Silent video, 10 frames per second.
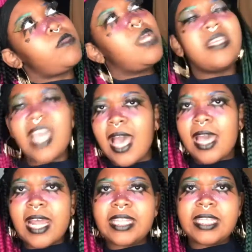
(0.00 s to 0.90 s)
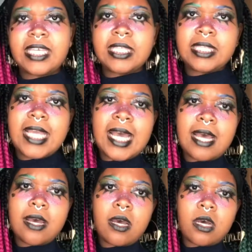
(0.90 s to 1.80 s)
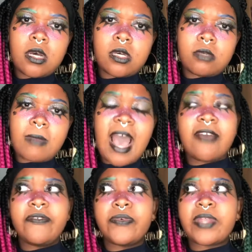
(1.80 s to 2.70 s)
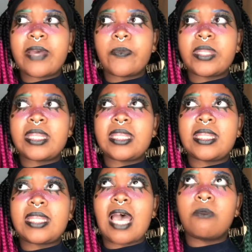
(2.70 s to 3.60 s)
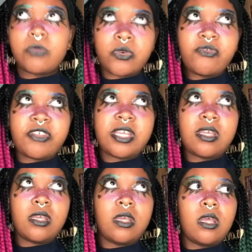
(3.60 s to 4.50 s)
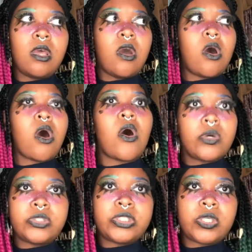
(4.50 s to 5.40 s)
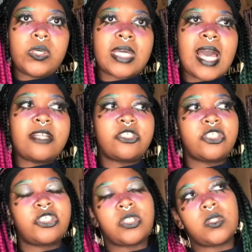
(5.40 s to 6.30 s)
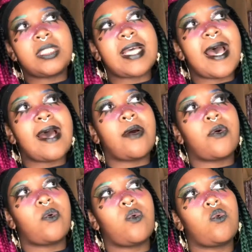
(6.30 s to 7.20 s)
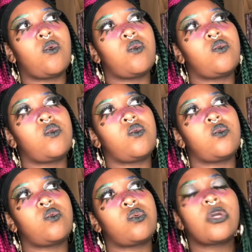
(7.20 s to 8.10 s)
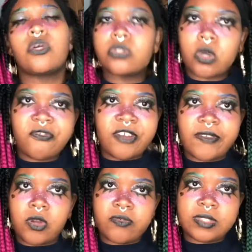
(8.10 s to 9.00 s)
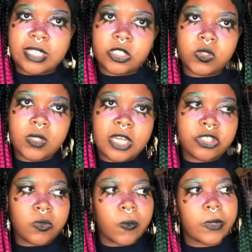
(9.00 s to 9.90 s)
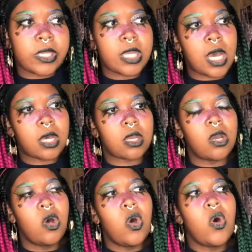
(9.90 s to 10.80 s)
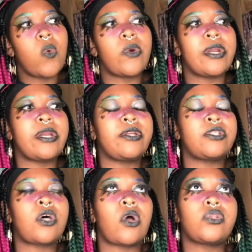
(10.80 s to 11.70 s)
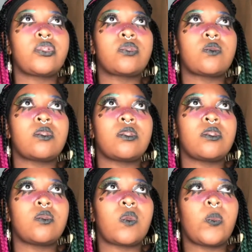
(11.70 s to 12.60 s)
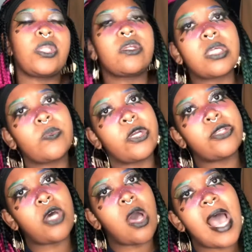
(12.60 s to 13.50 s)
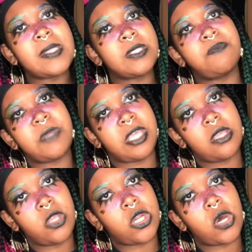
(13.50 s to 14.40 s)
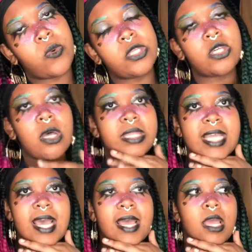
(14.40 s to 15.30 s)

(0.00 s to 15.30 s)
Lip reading: yeah, and I think that I feel that with that movie also, it kind of just shows how girls are very over sexualized. You know, when we're young, we're taught we're taught how to be. You know, we're taught that